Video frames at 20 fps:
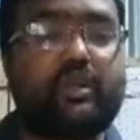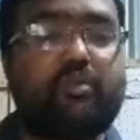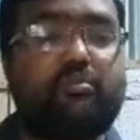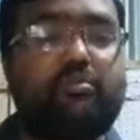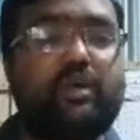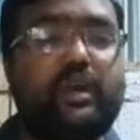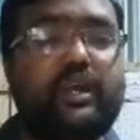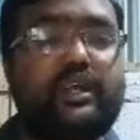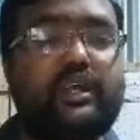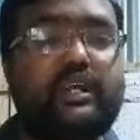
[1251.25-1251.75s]

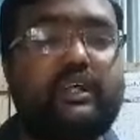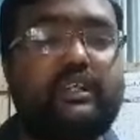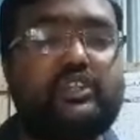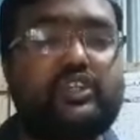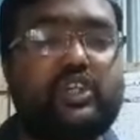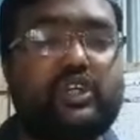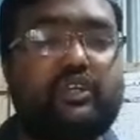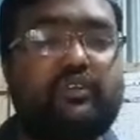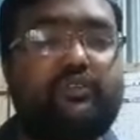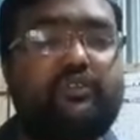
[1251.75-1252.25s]
Medical
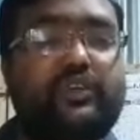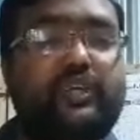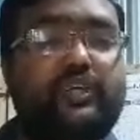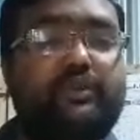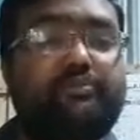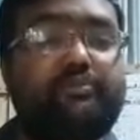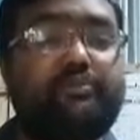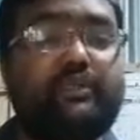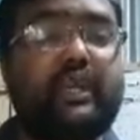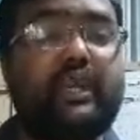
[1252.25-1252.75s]

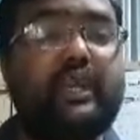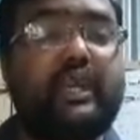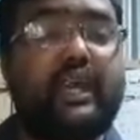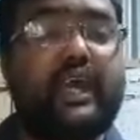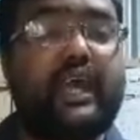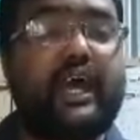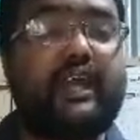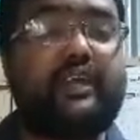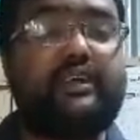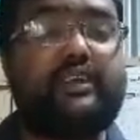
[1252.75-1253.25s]
geography,
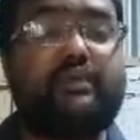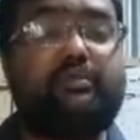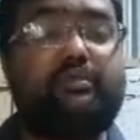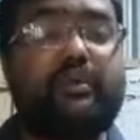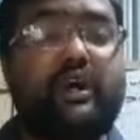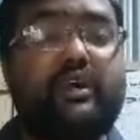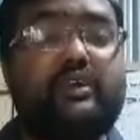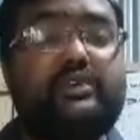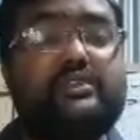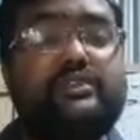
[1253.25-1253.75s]
another
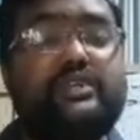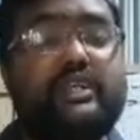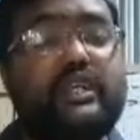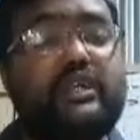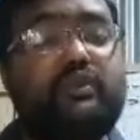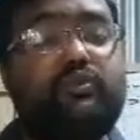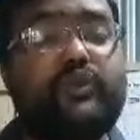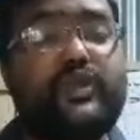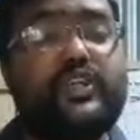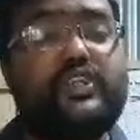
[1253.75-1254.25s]
branch
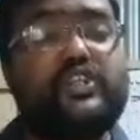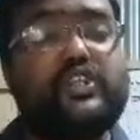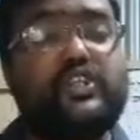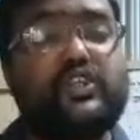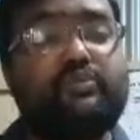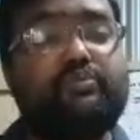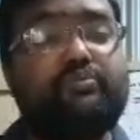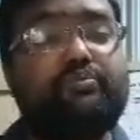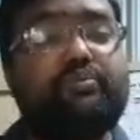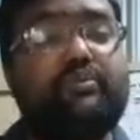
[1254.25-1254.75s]
in
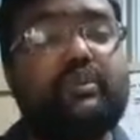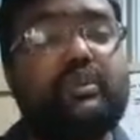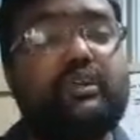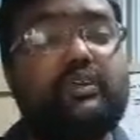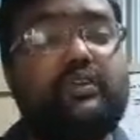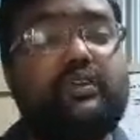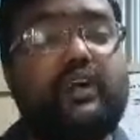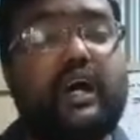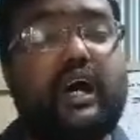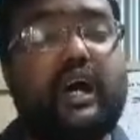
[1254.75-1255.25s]
which
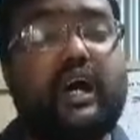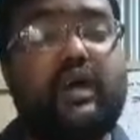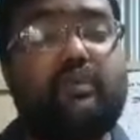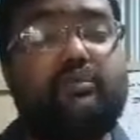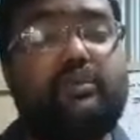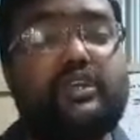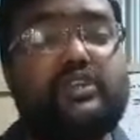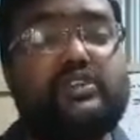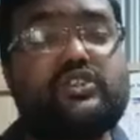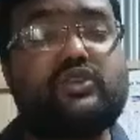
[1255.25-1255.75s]
the
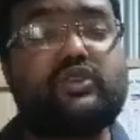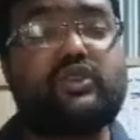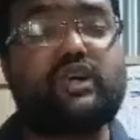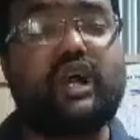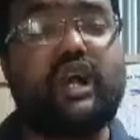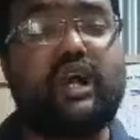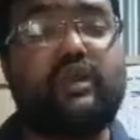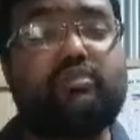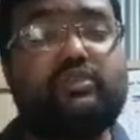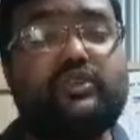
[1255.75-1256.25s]
Arabian
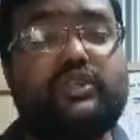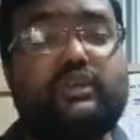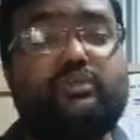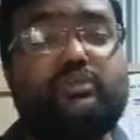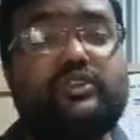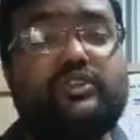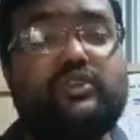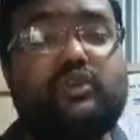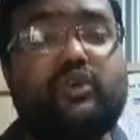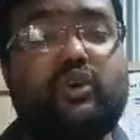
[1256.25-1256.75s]
and
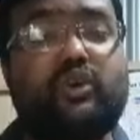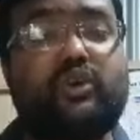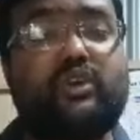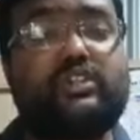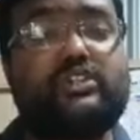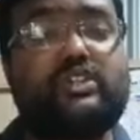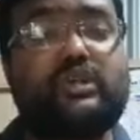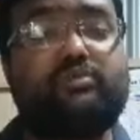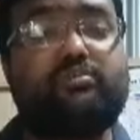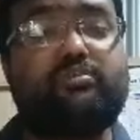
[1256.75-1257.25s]
Muslim
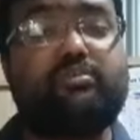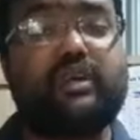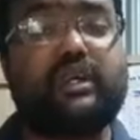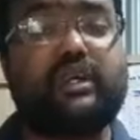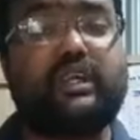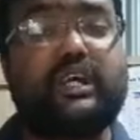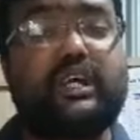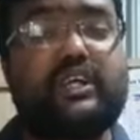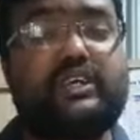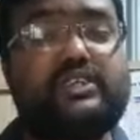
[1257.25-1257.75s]
scholars of
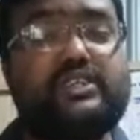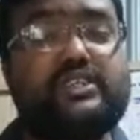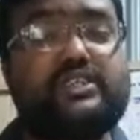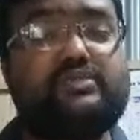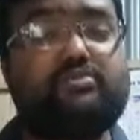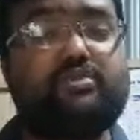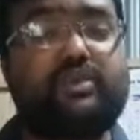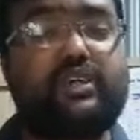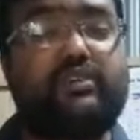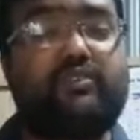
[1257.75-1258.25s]
Middle
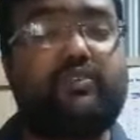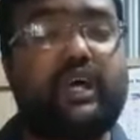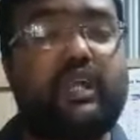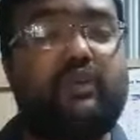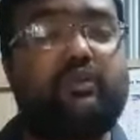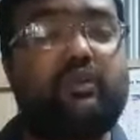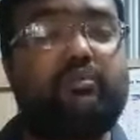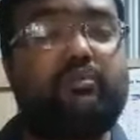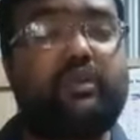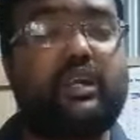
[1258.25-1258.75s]
Ages made
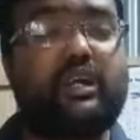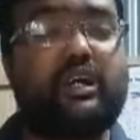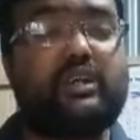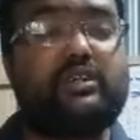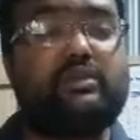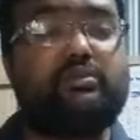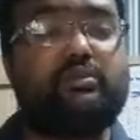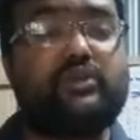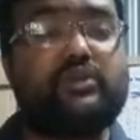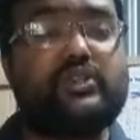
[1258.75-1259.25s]
valuable
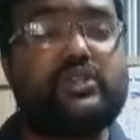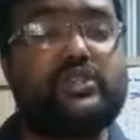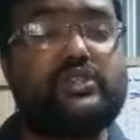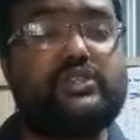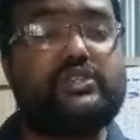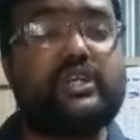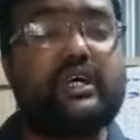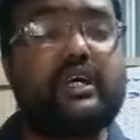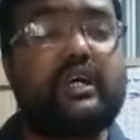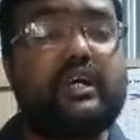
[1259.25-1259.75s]

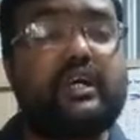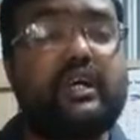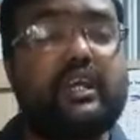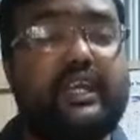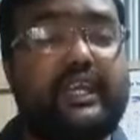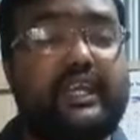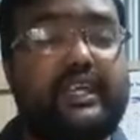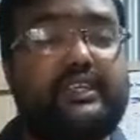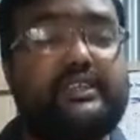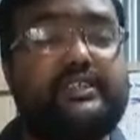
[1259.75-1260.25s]
contributions,
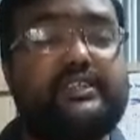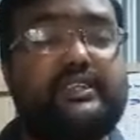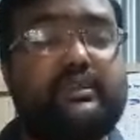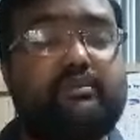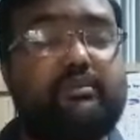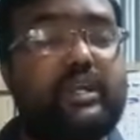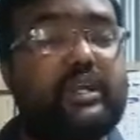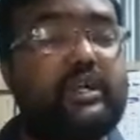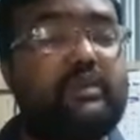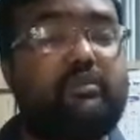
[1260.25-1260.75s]
is the
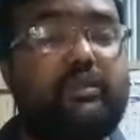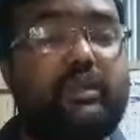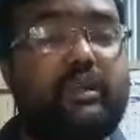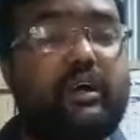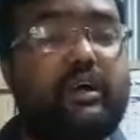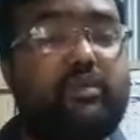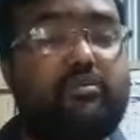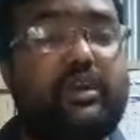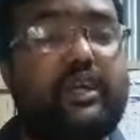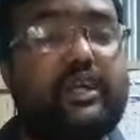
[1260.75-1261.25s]

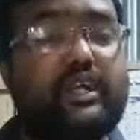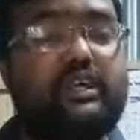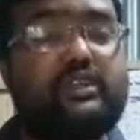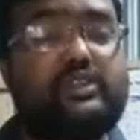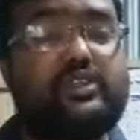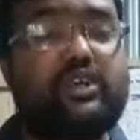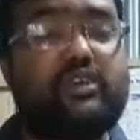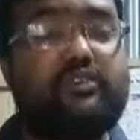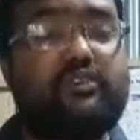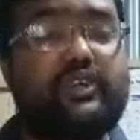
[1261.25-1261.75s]
medical
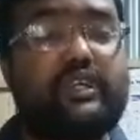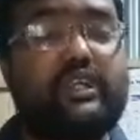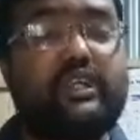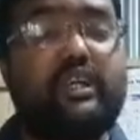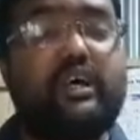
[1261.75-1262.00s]
geography.